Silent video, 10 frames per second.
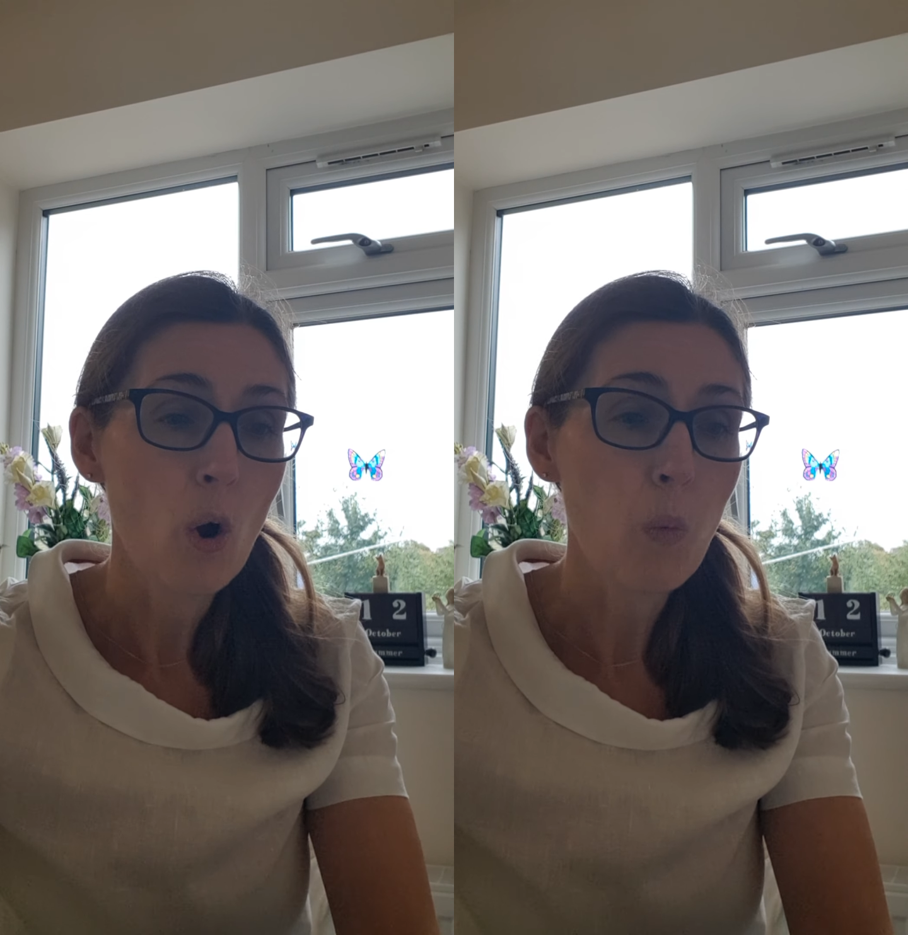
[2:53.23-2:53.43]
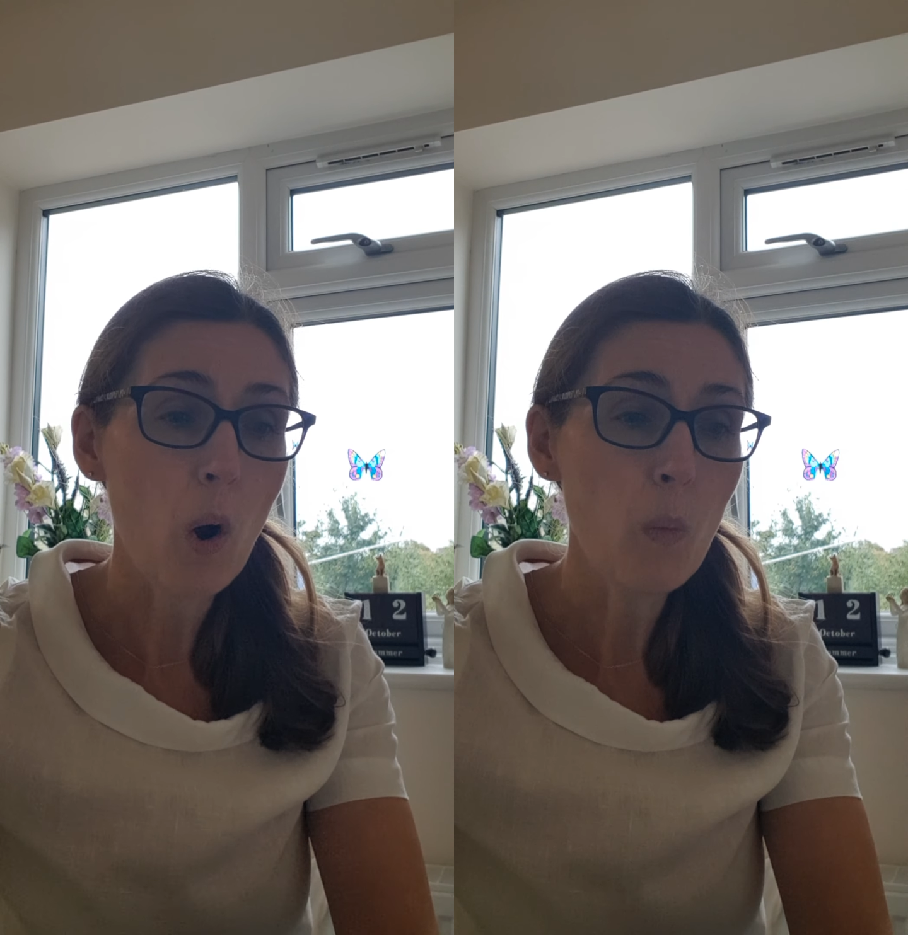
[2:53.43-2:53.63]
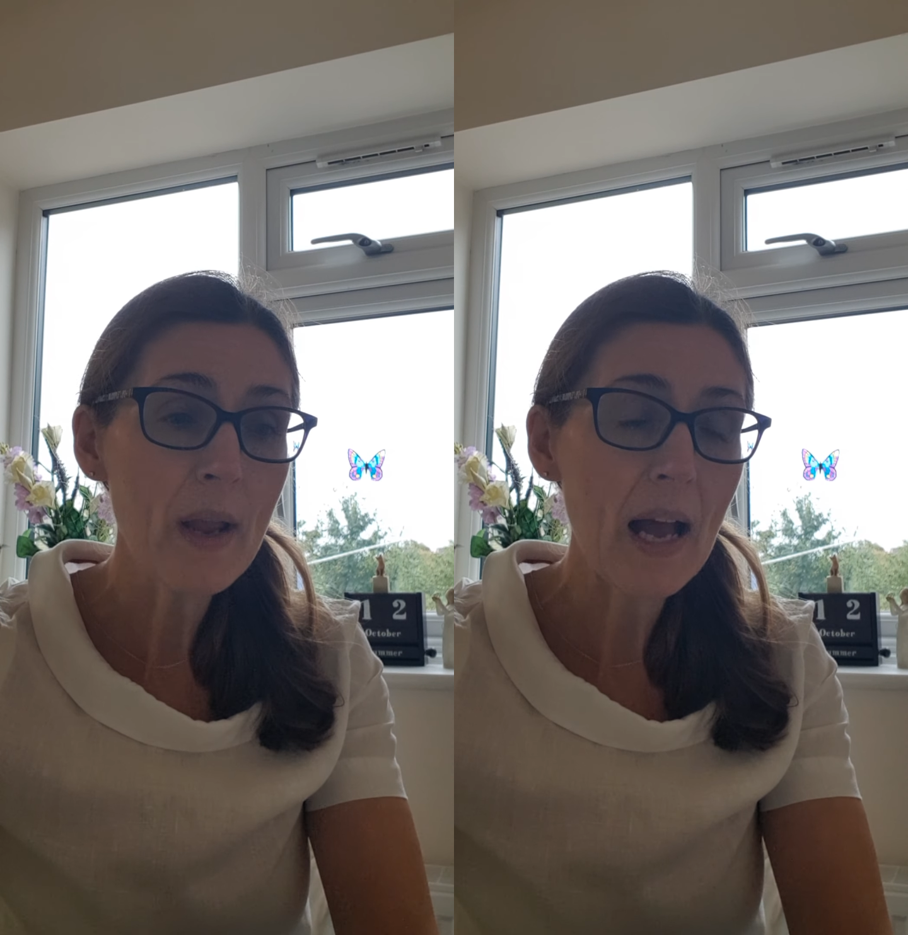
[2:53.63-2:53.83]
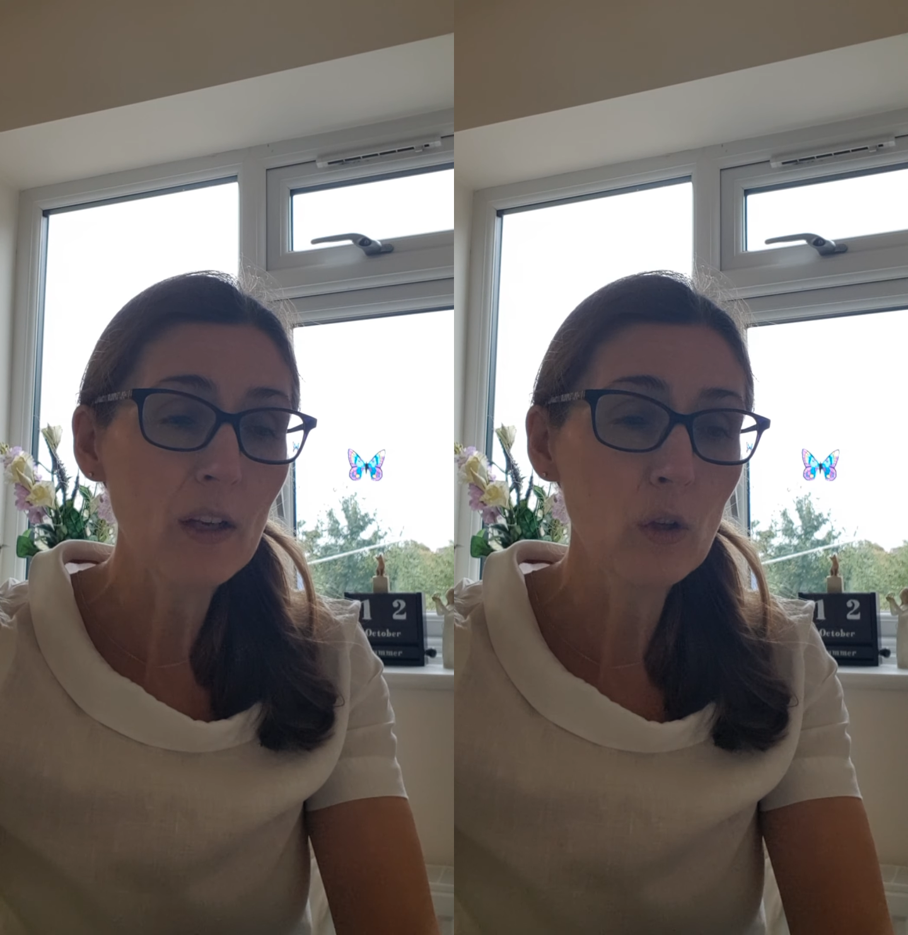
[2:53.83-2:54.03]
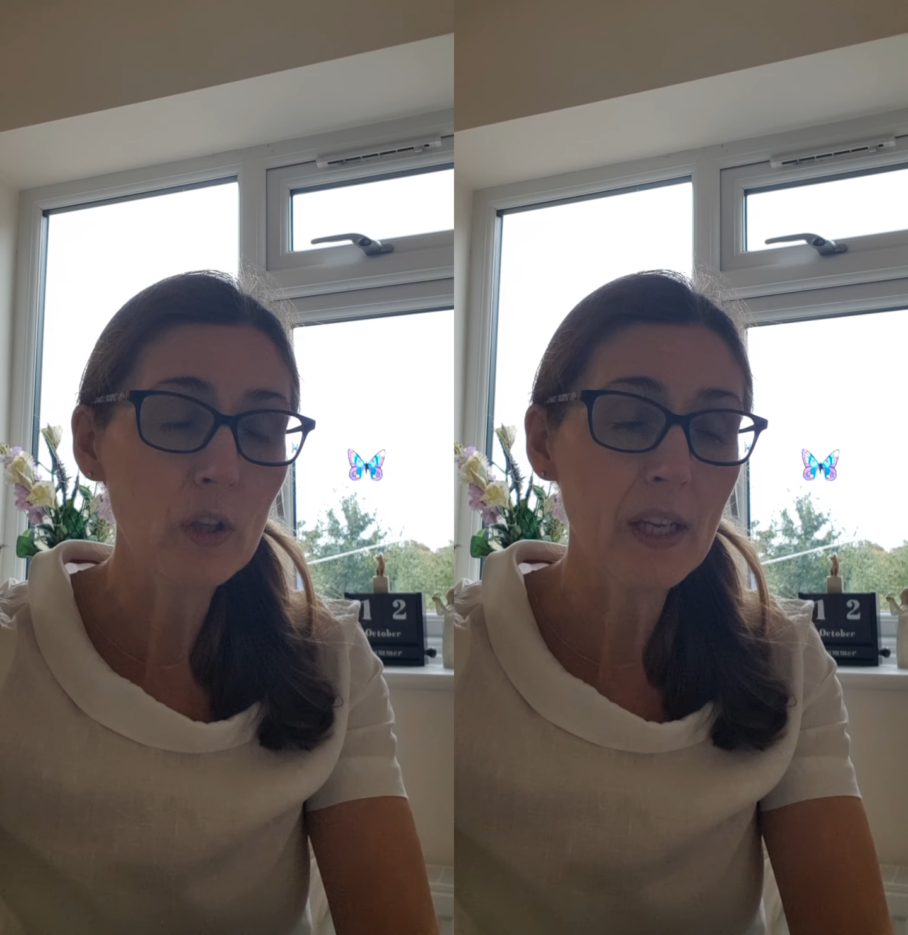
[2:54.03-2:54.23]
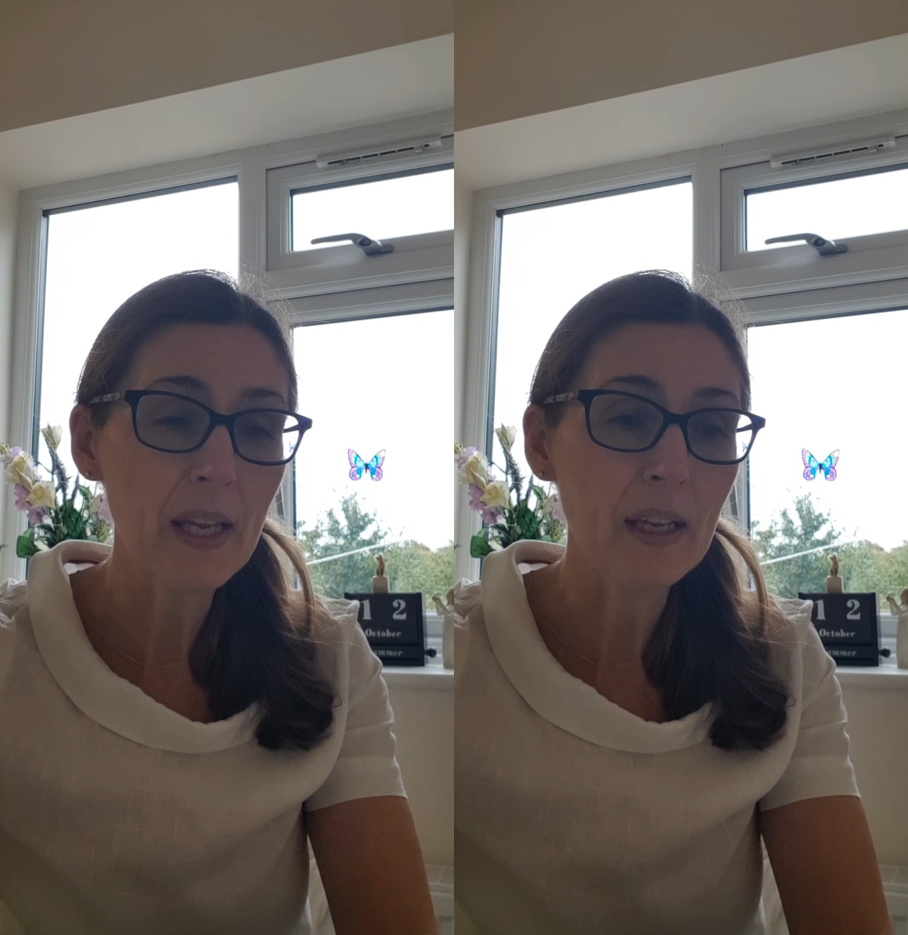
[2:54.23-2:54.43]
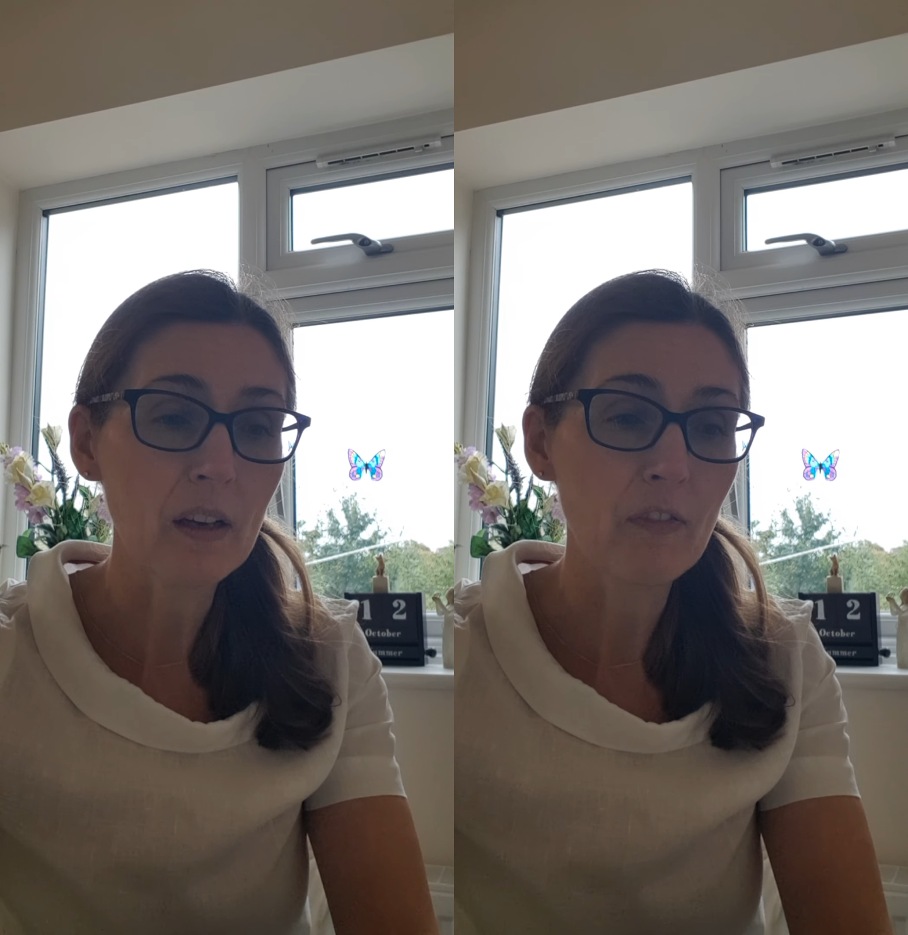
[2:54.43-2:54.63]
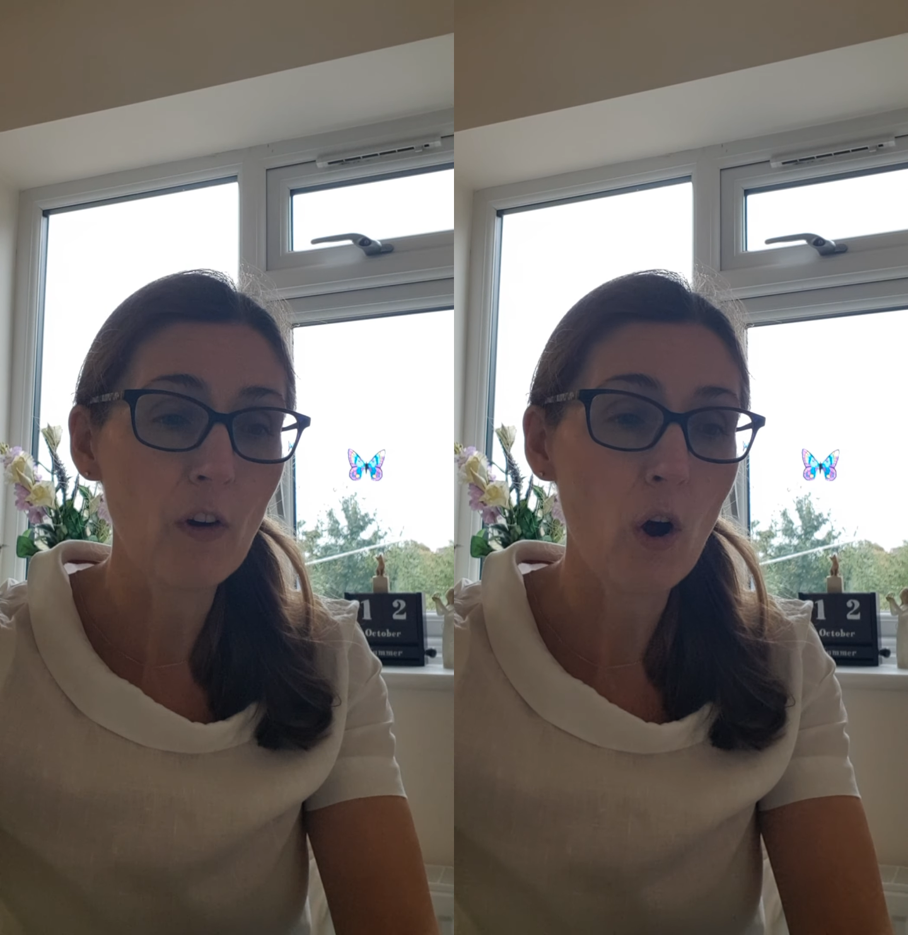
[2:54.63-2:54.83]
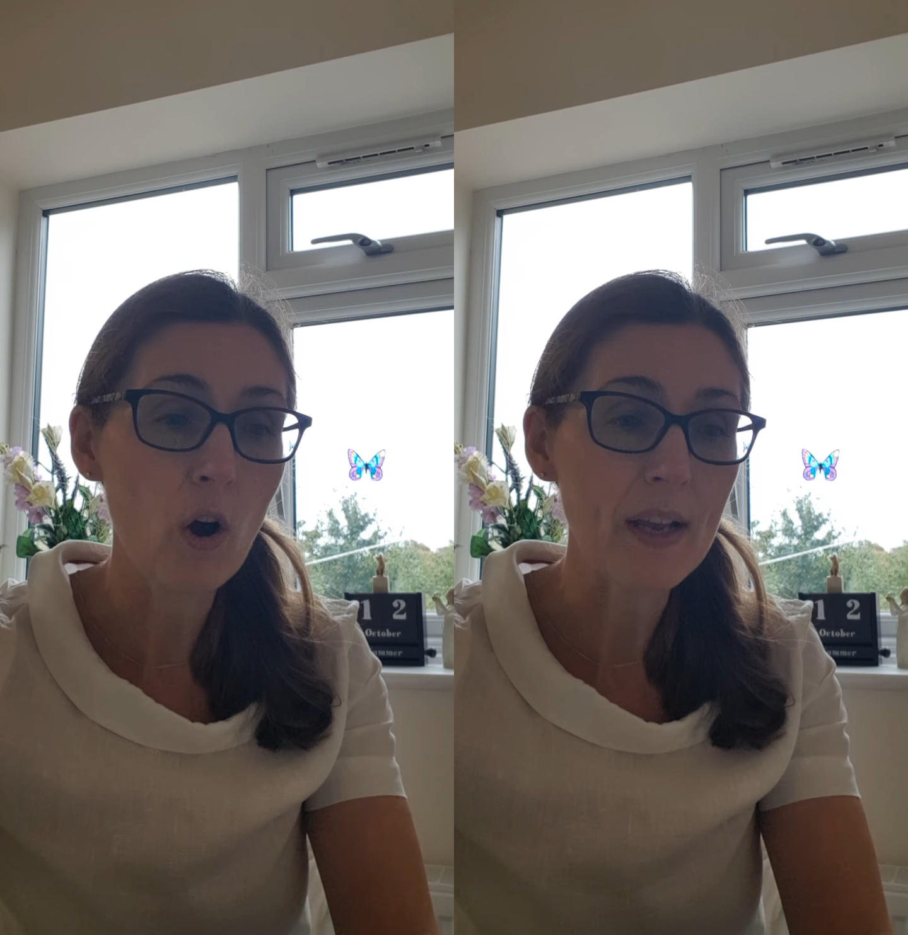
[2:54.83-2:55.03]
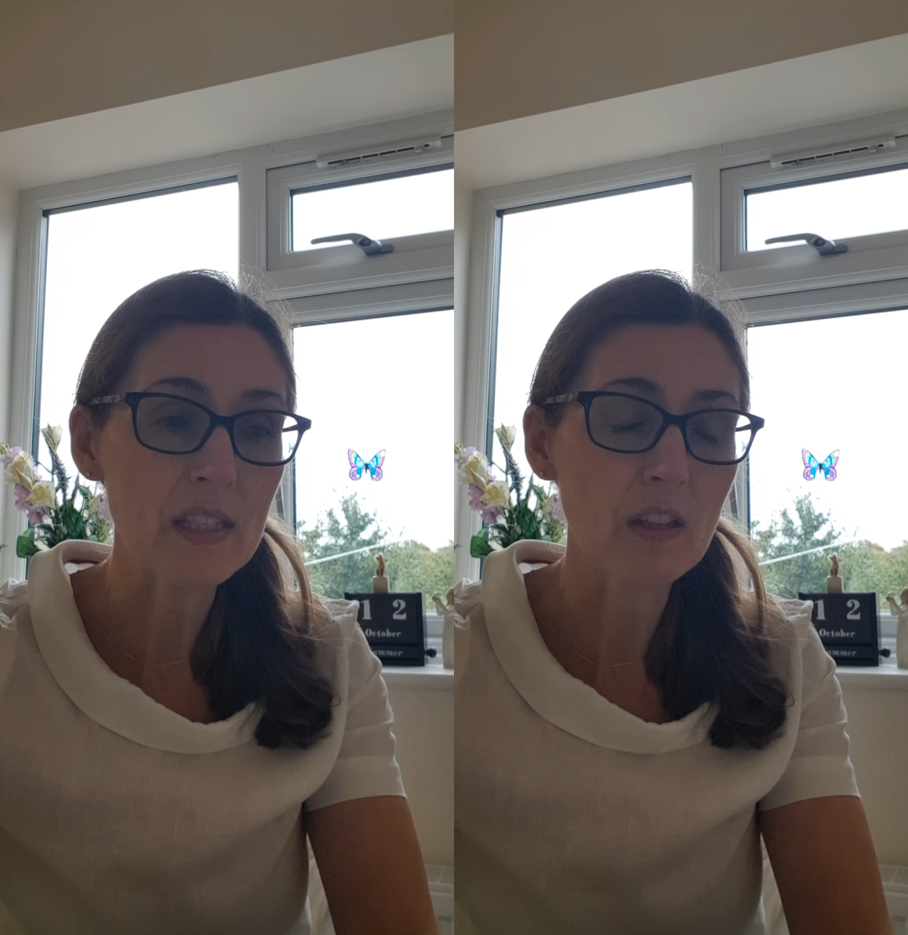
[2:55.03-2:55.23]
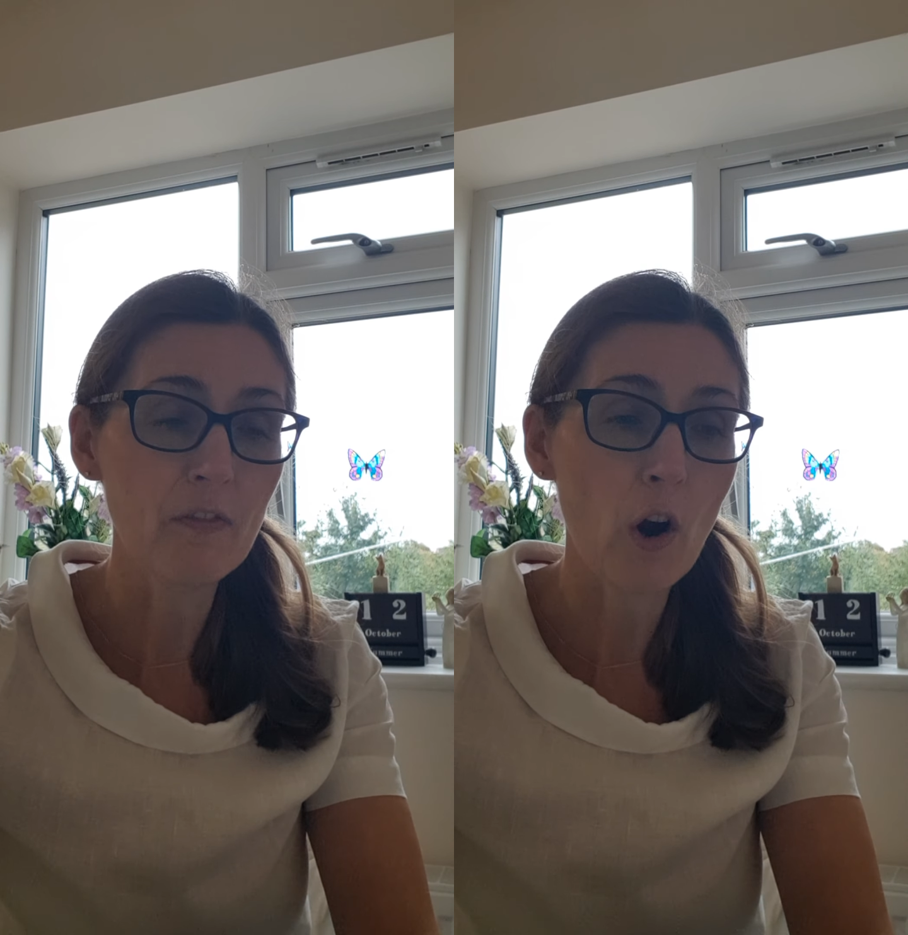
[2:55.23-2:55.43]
"What we are looking for is the